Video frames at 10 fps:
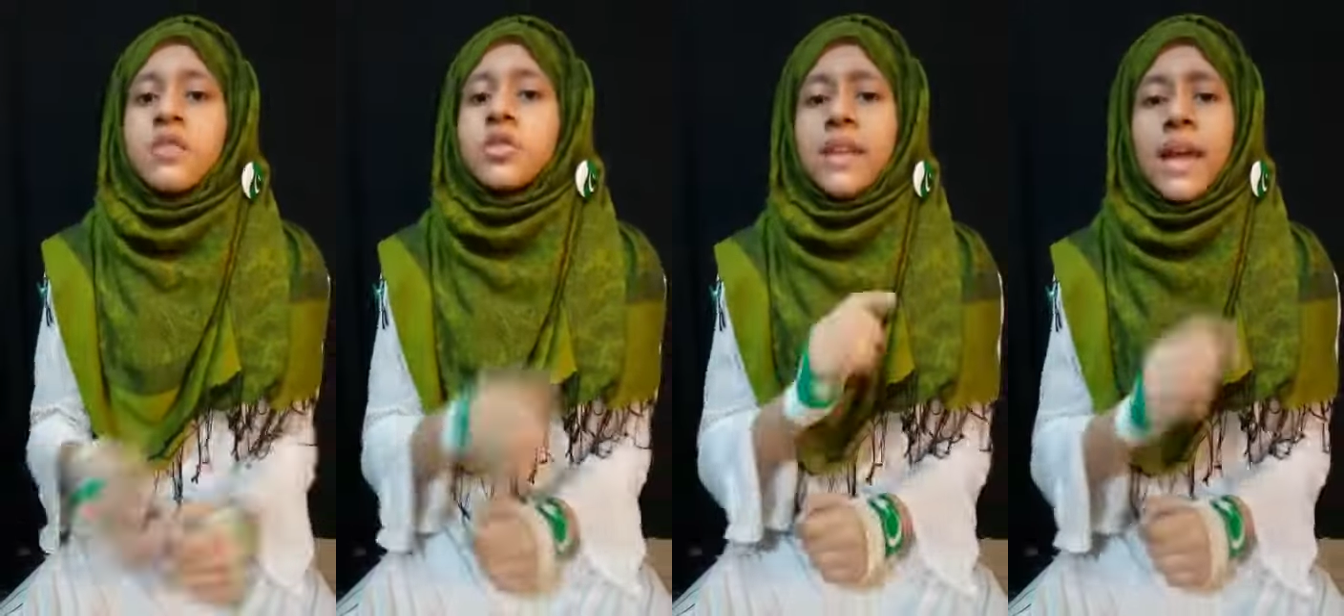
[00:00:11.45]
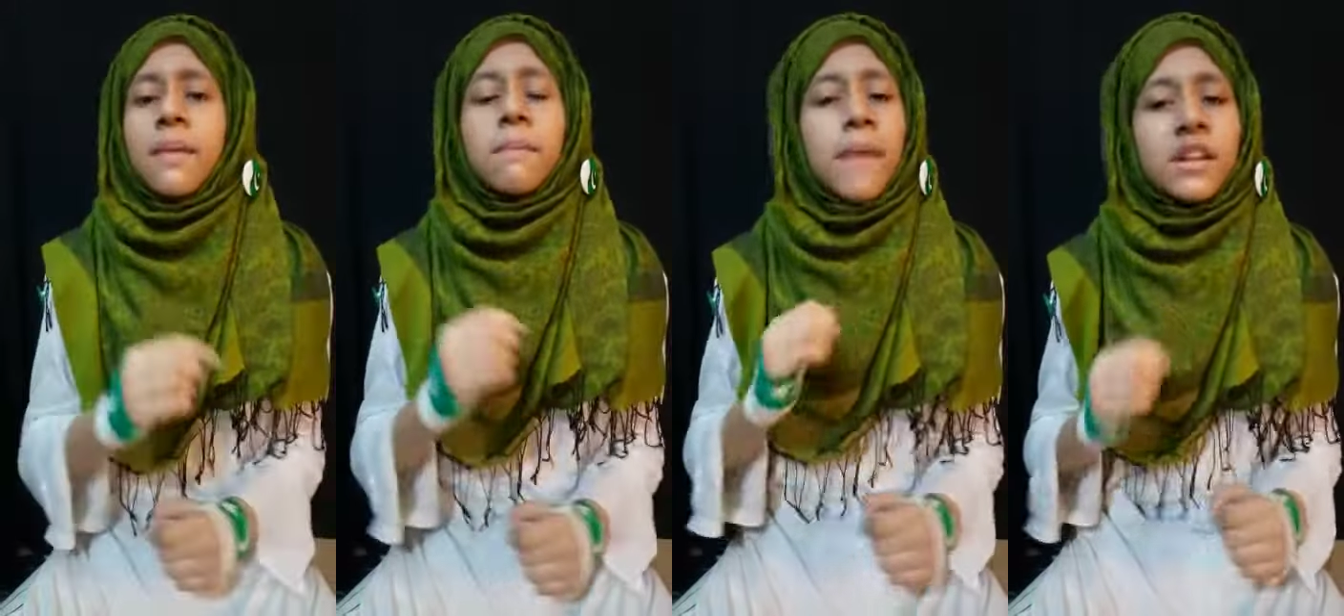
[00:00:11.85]

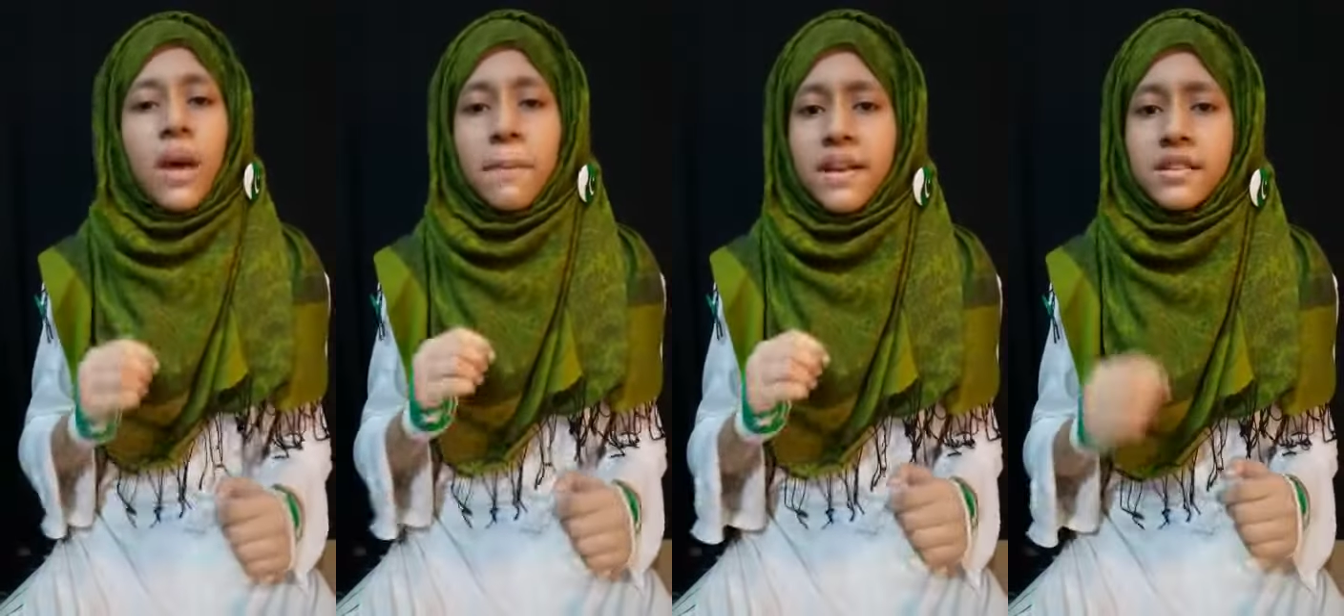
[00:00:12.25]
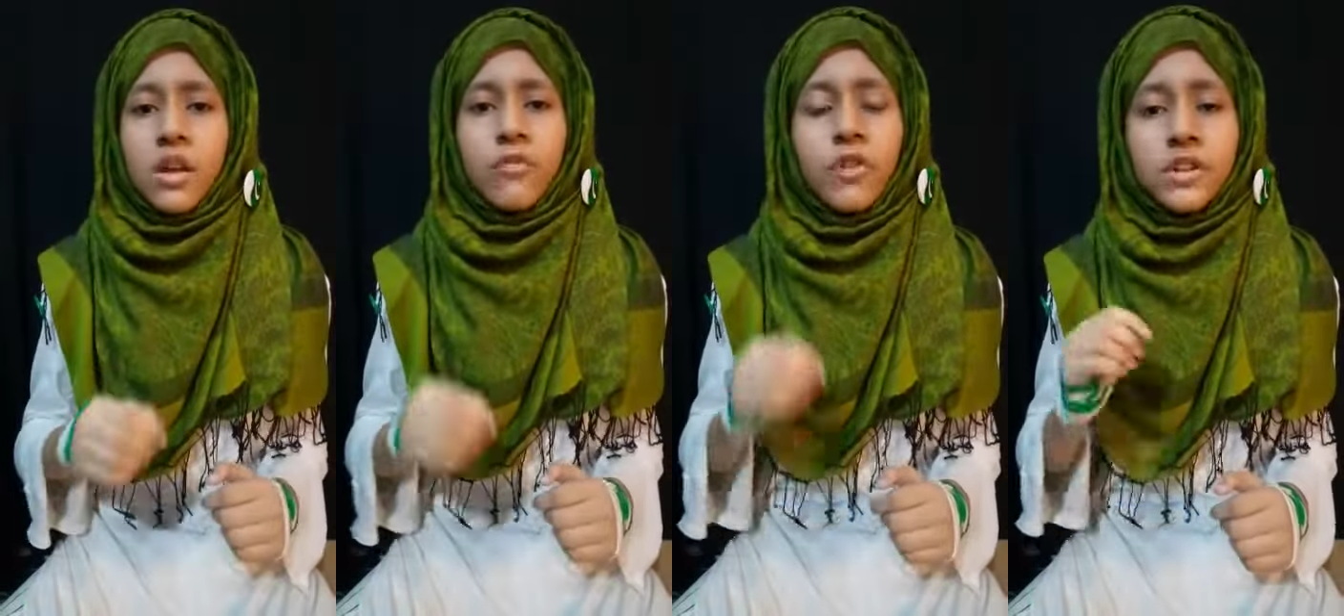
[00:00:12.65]
Today, my topic is
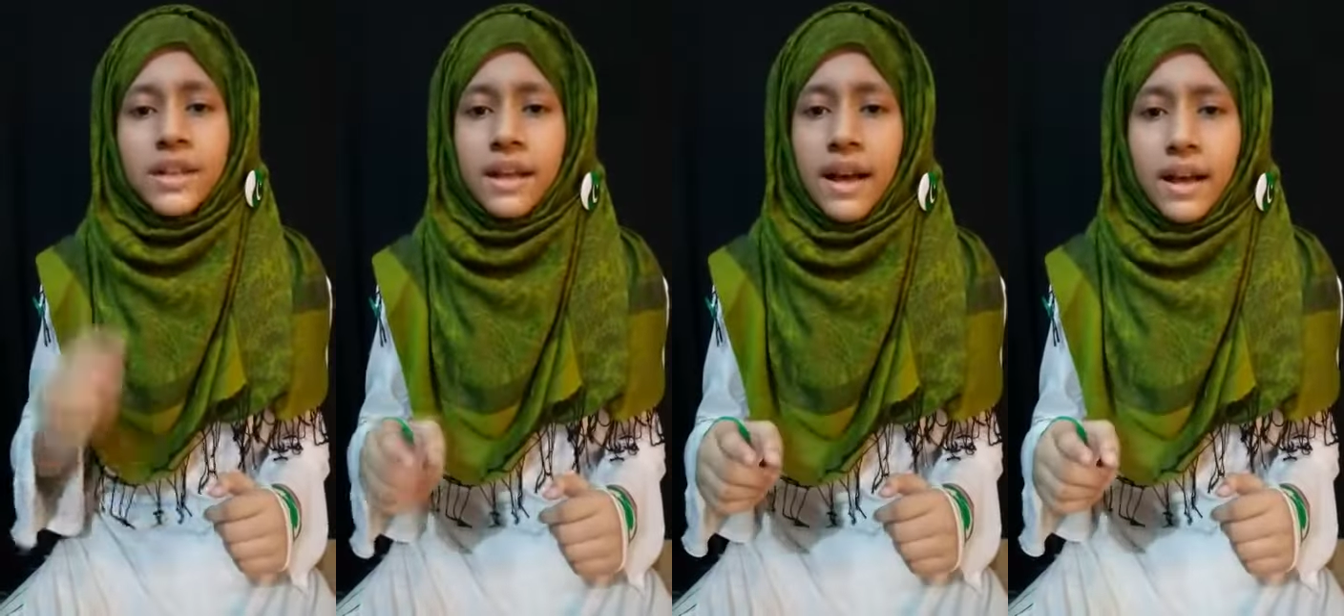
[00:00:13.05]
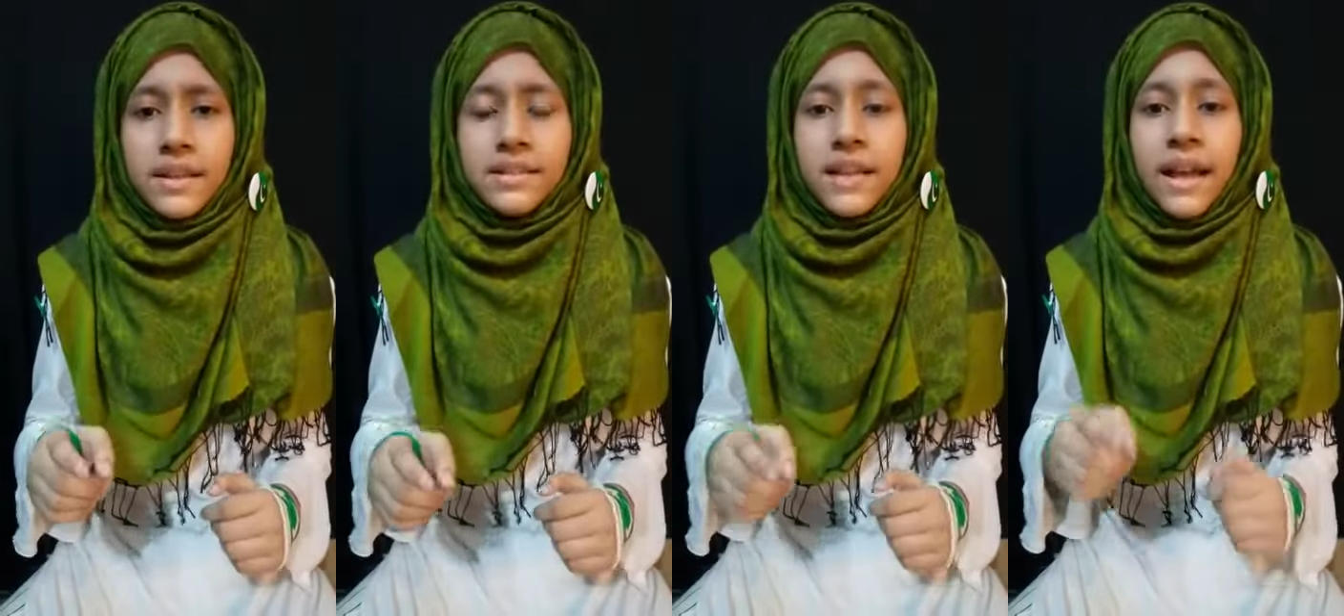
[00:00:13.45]
on 14 August,